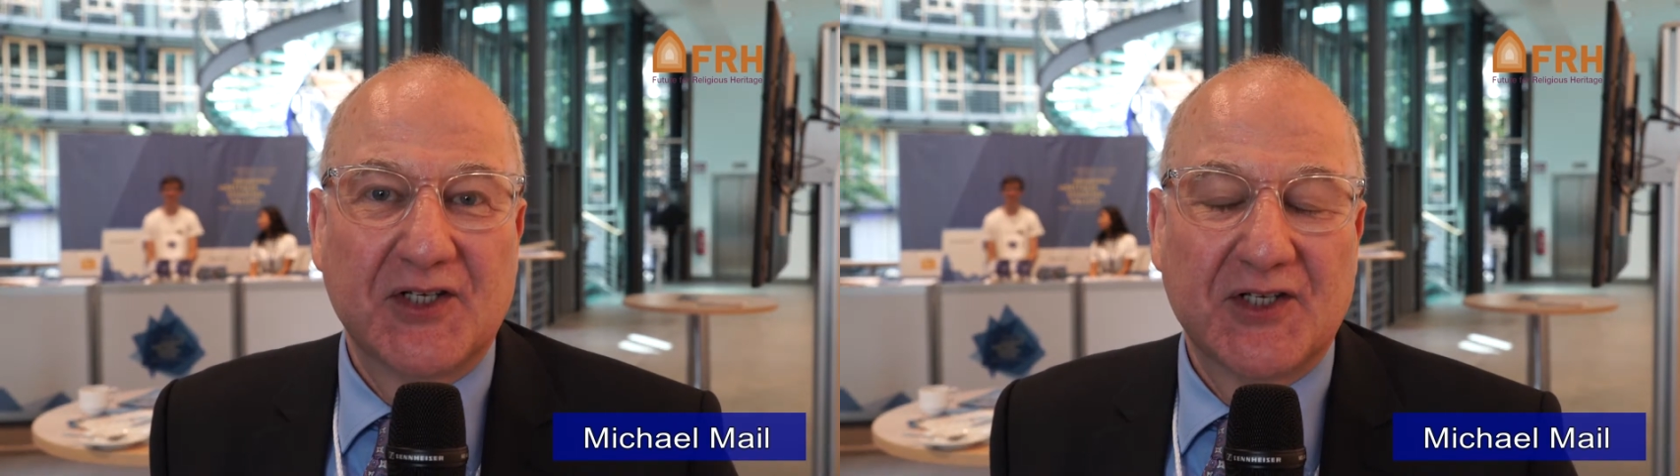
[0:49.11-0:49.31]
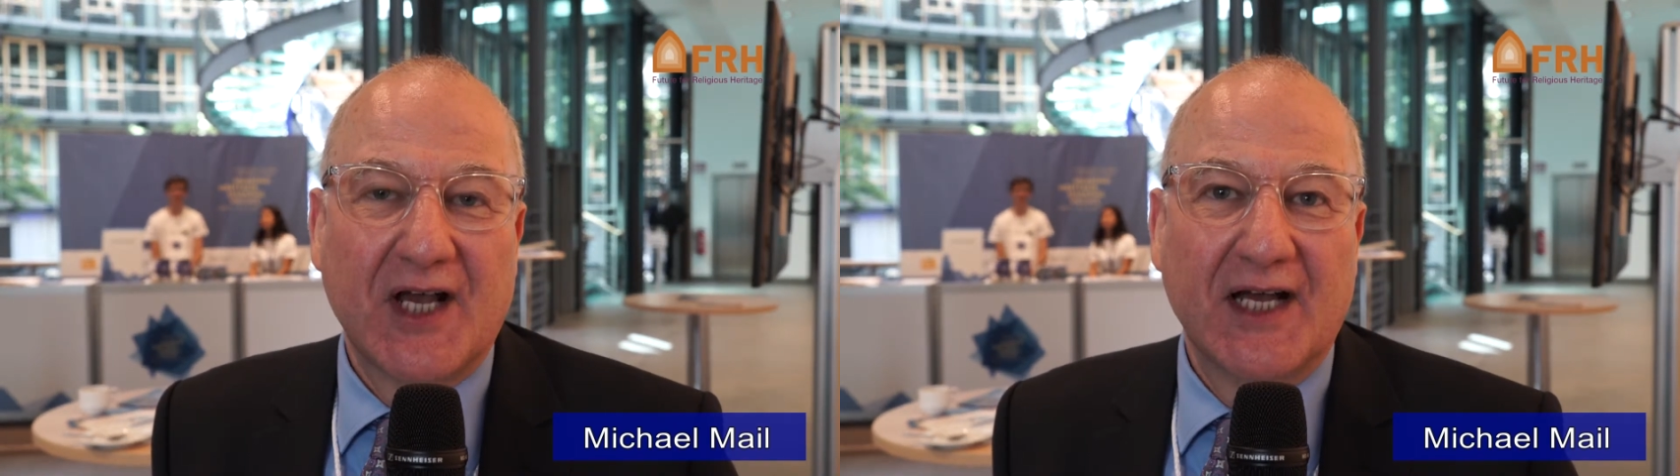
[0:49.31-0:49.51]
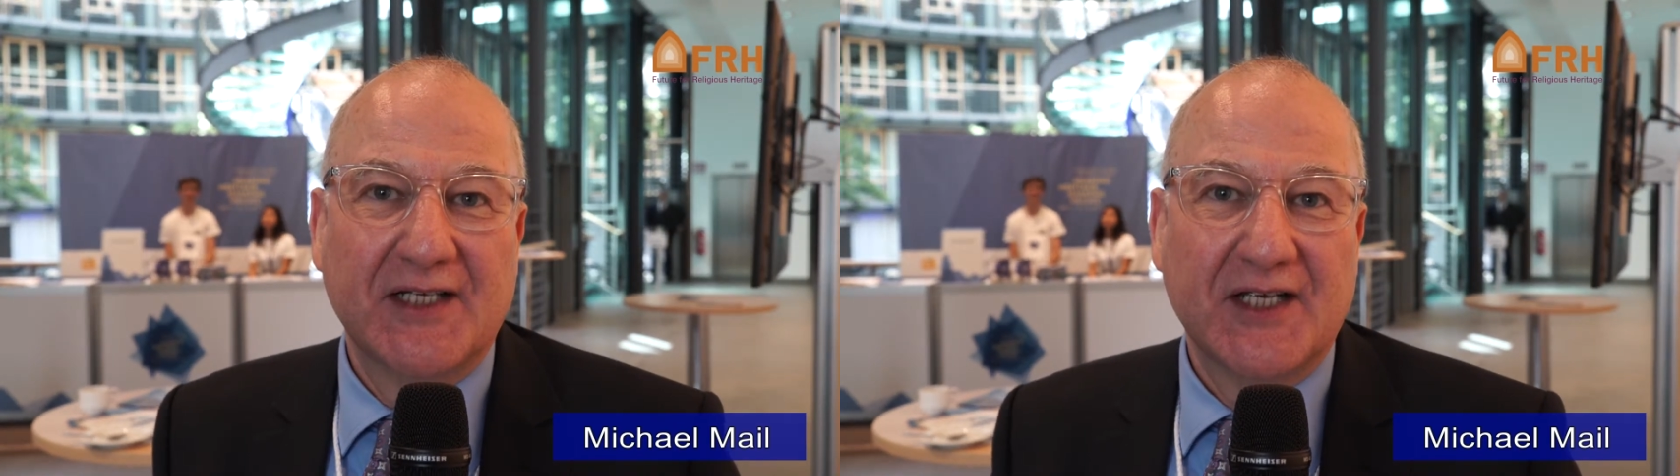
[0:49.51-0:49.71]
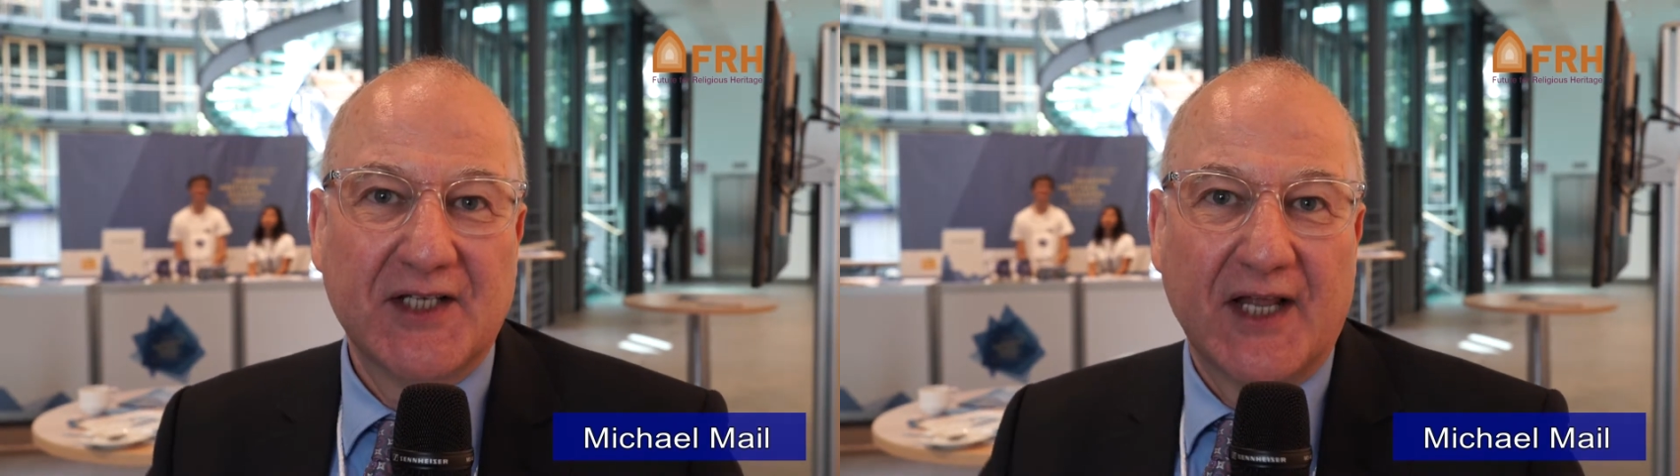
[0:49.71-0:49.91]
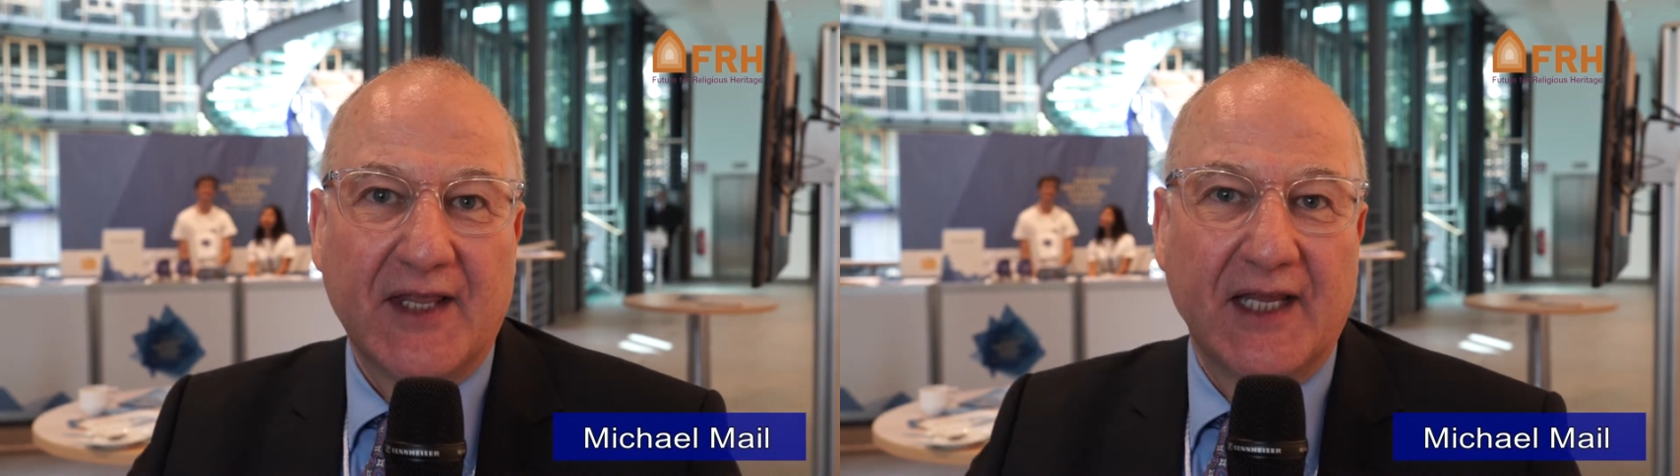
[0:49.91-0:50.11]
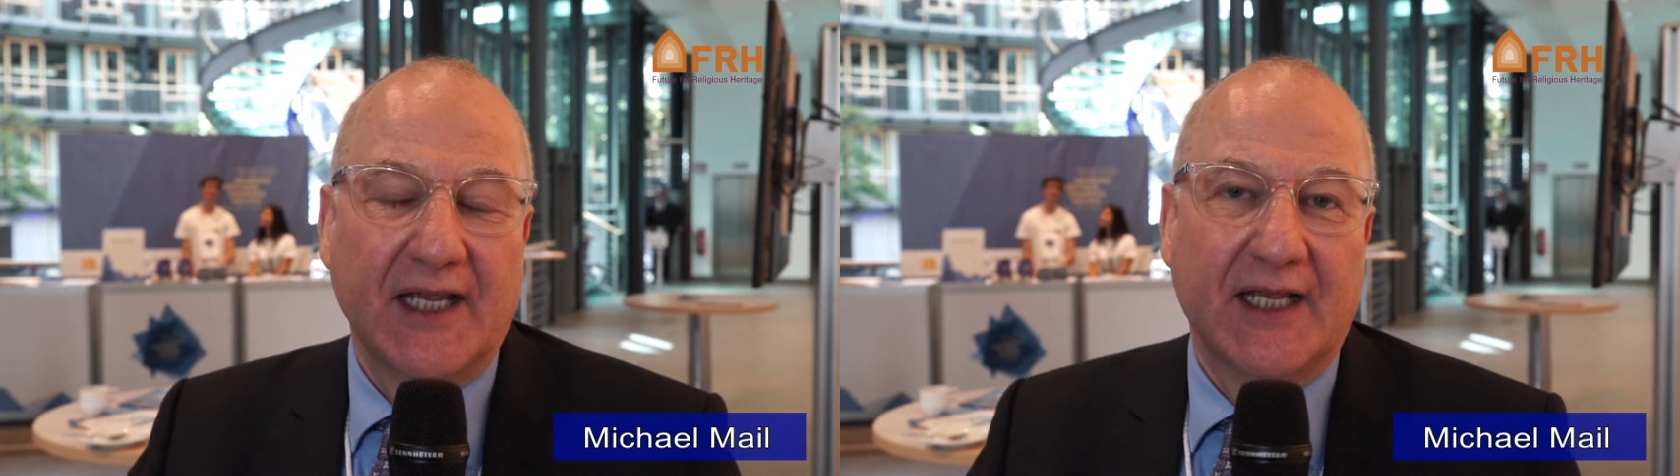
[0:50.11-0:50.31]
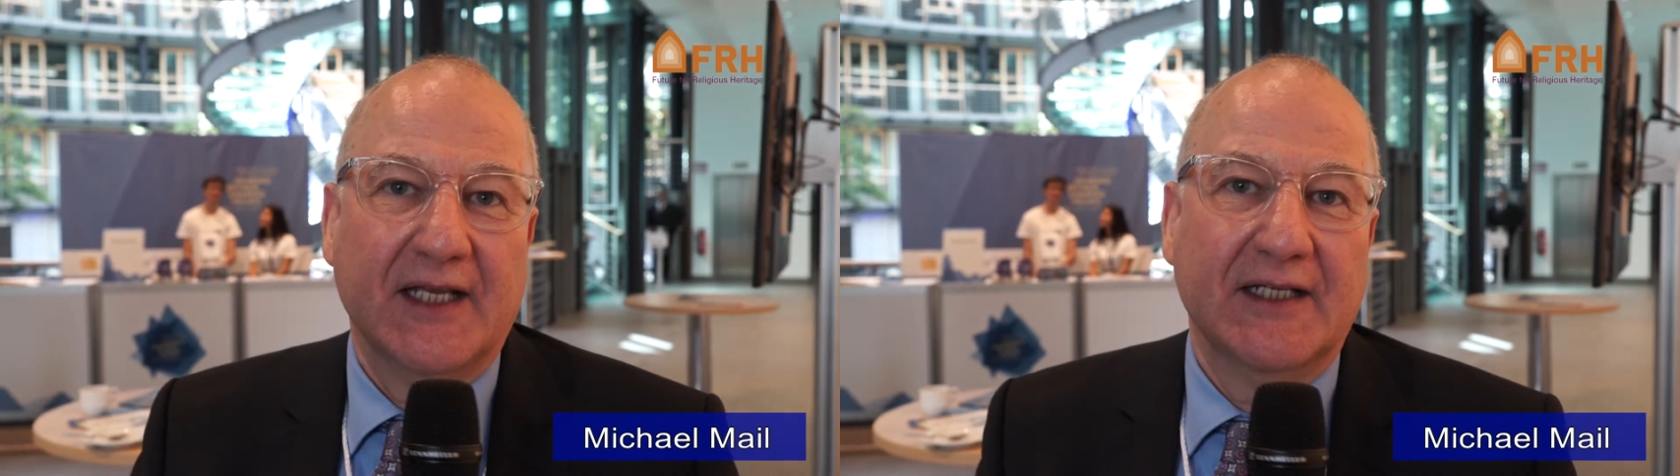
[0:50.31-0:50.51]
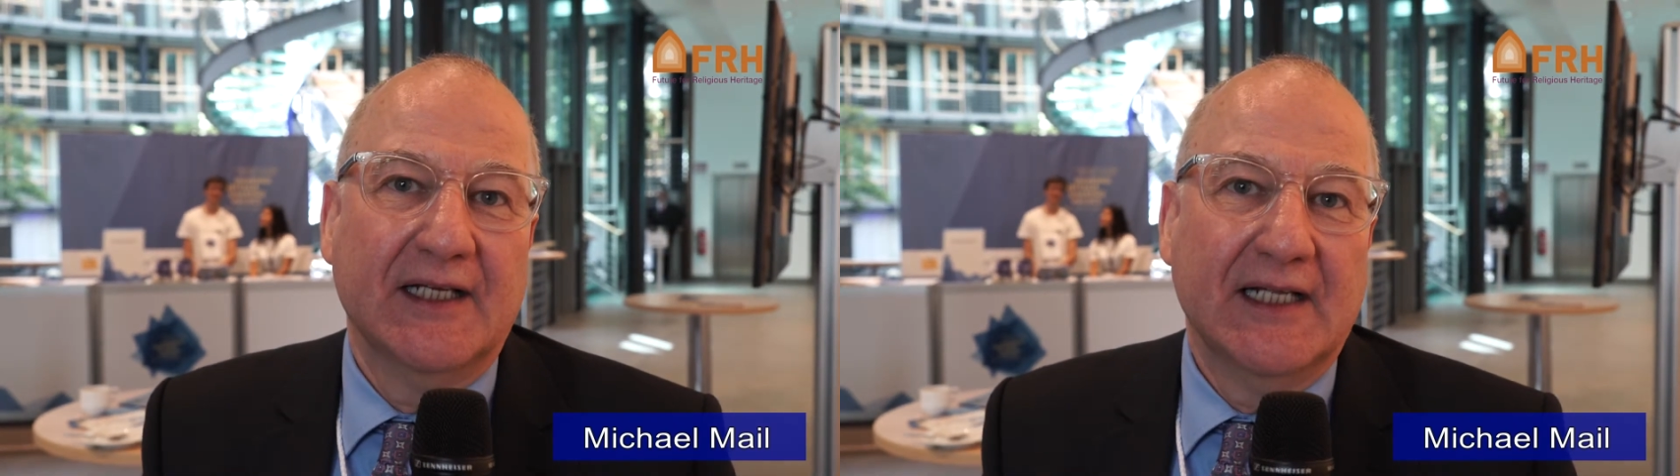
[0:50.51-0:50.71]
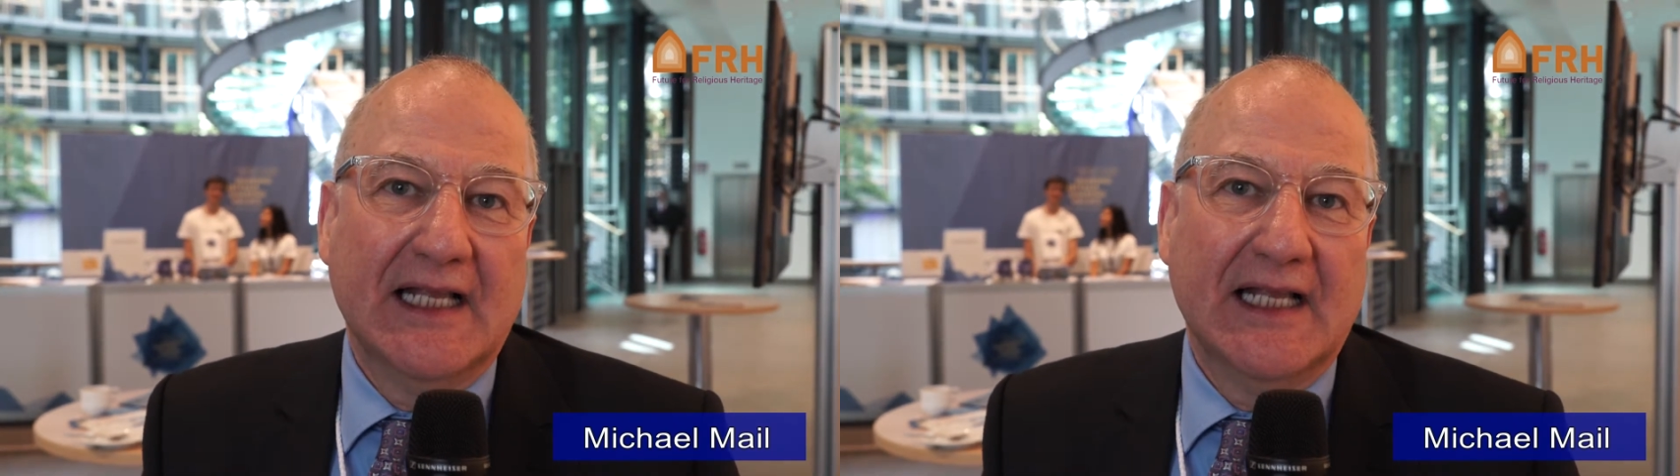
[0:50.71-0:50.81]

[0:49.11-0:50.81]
societies, and I think it can